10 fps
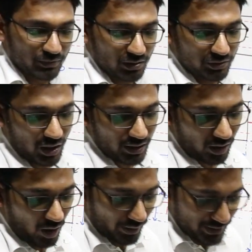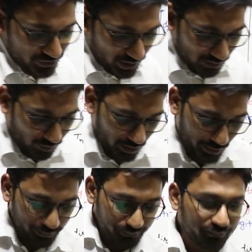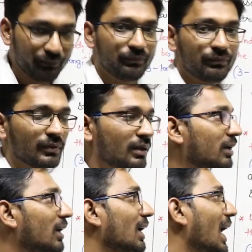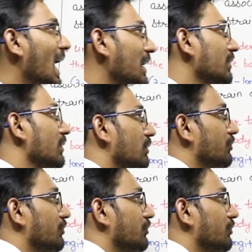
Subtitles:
your original volume, and